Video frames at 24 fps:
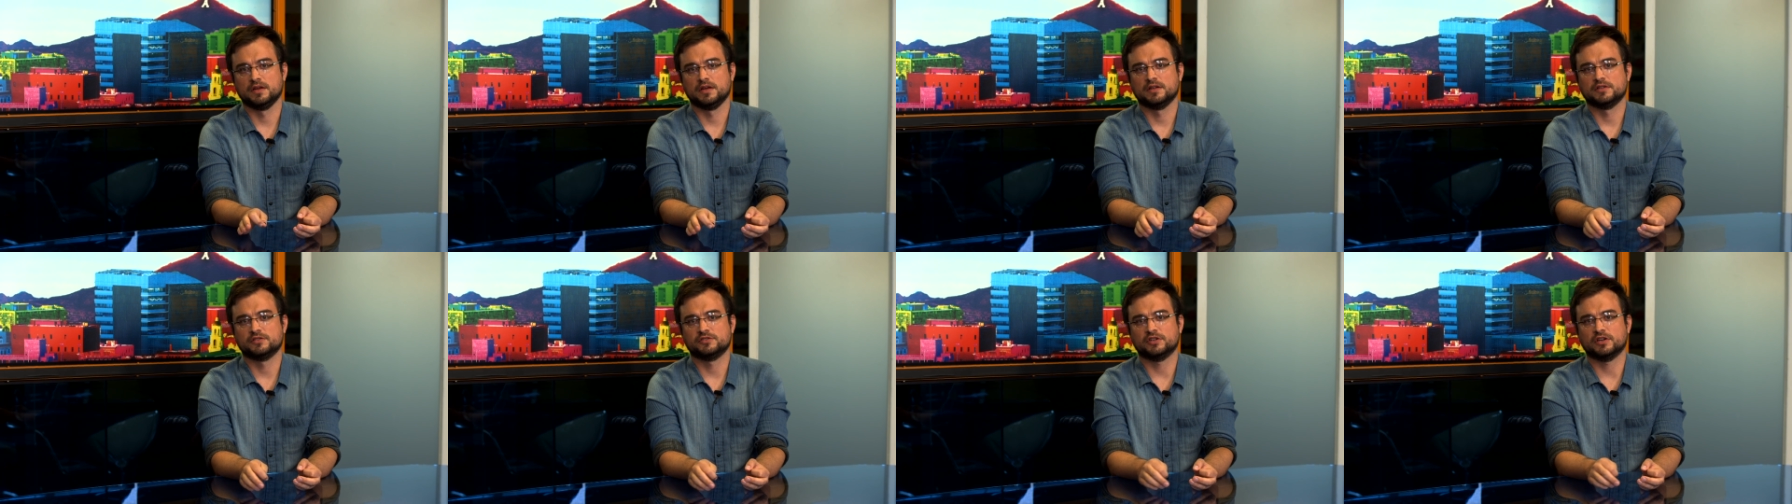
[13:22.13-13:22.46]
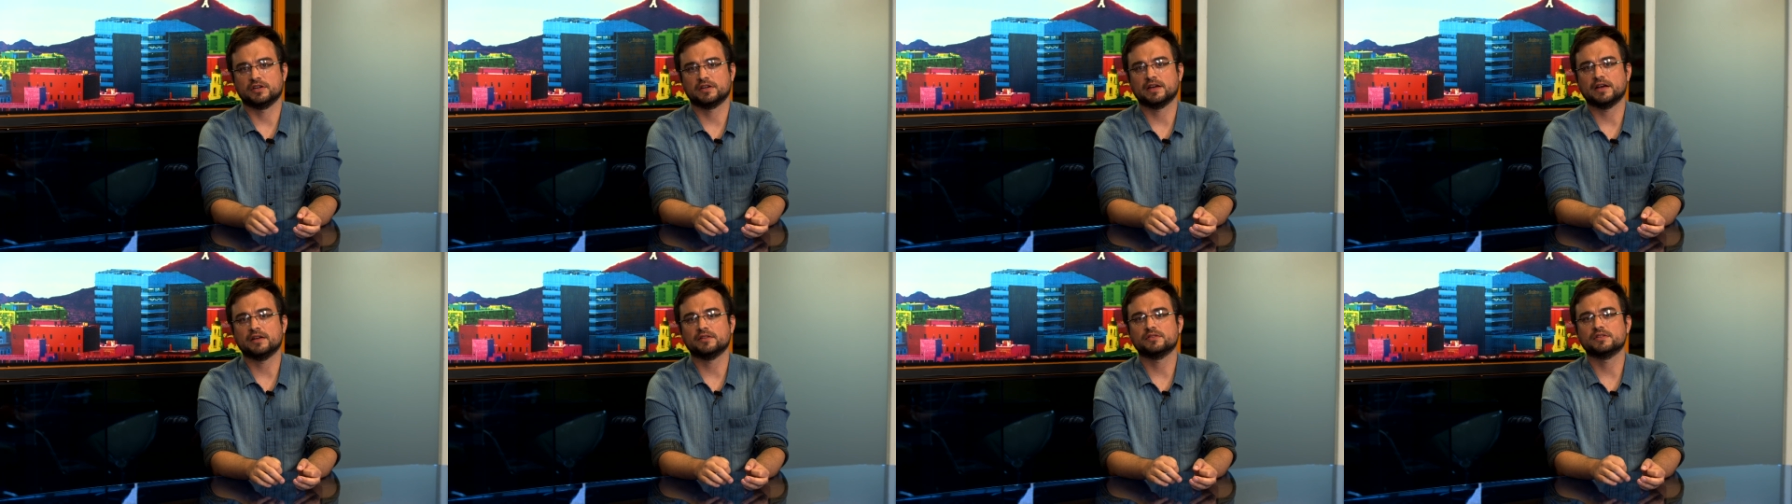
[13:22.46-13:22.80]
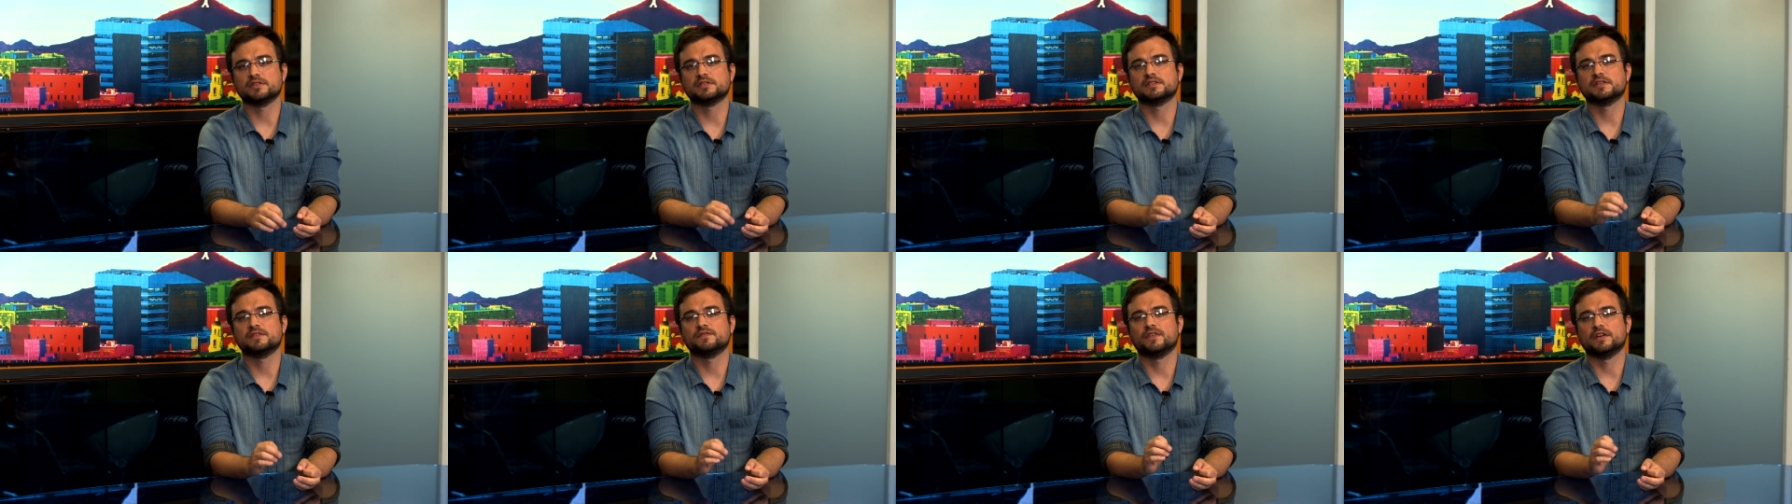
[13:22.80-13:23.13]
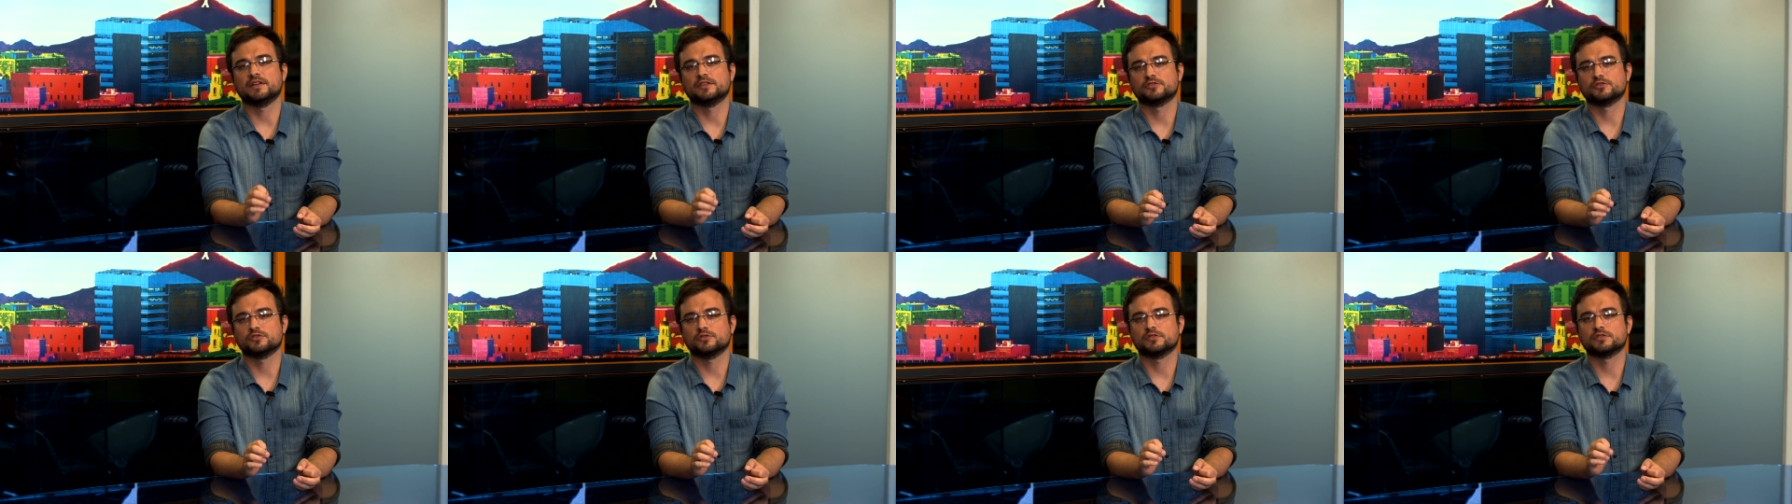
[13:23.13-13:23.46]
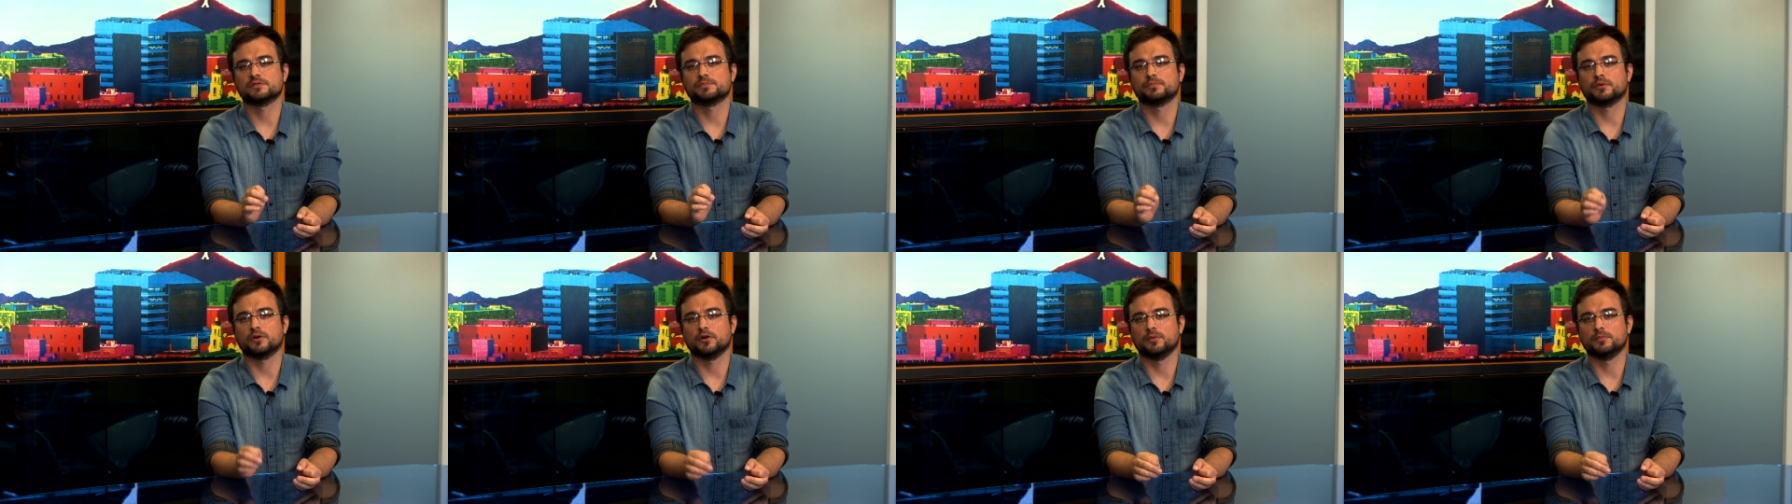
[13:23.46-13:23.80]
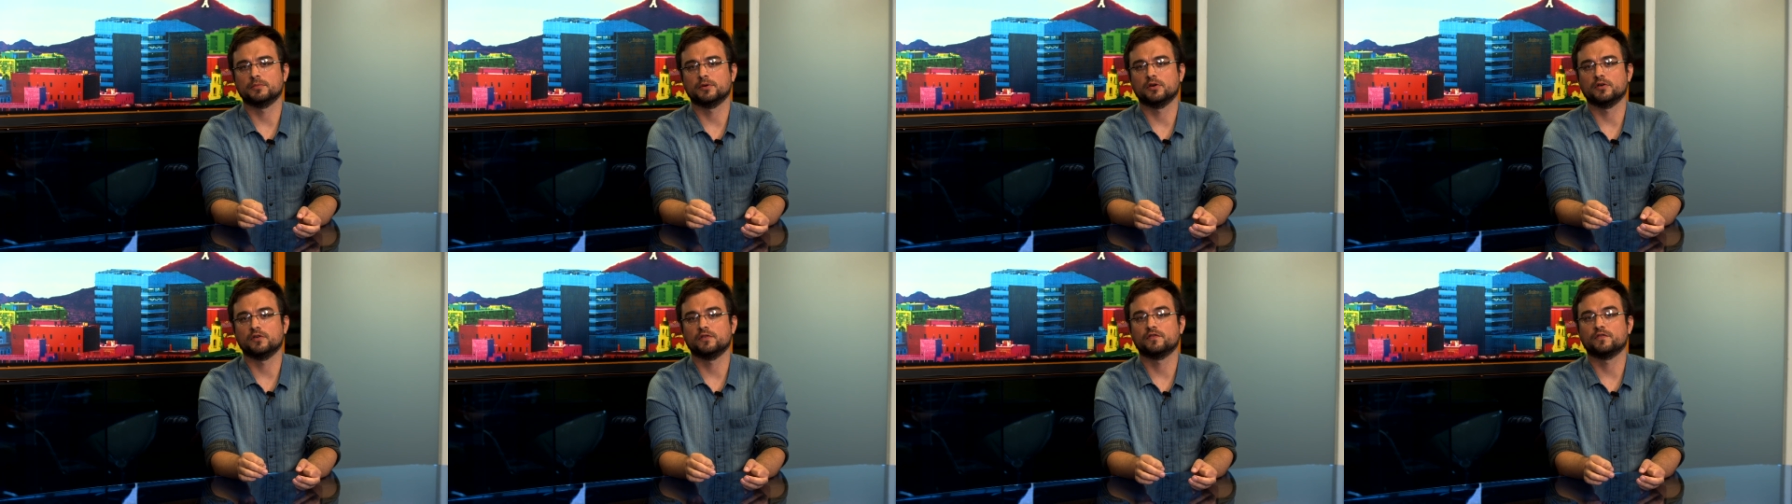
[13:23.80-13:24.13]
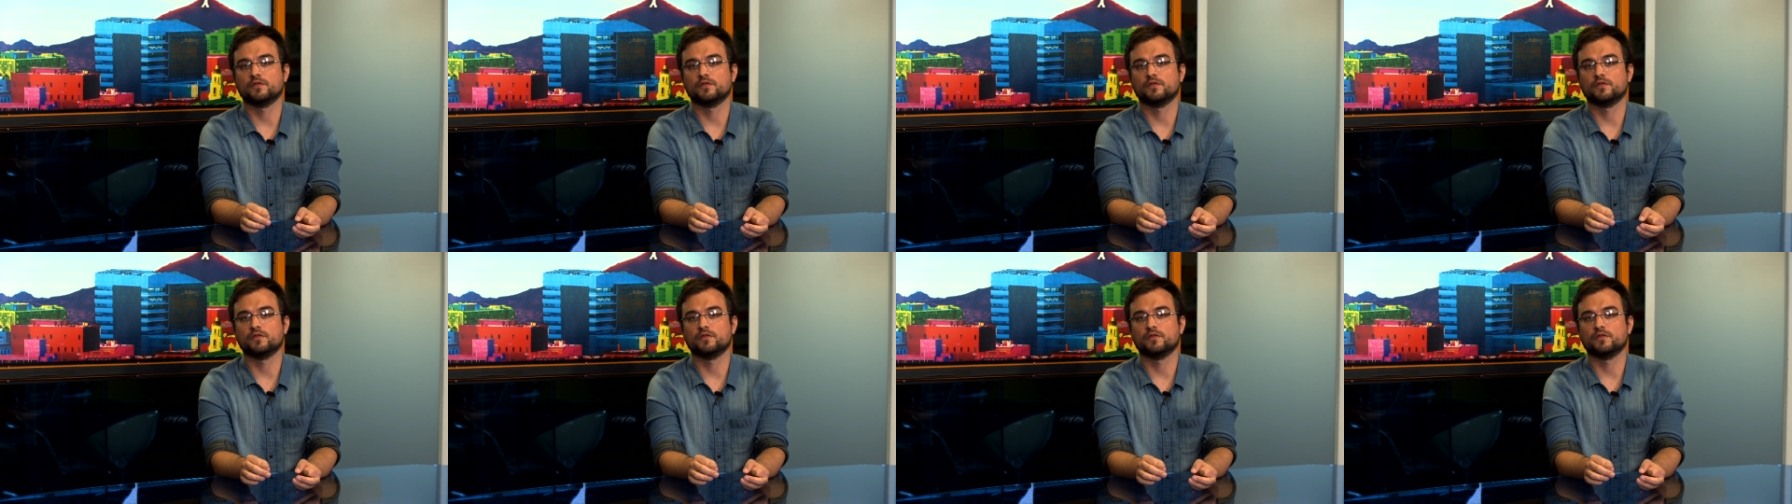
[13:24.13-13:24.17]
Check out this adventurous promo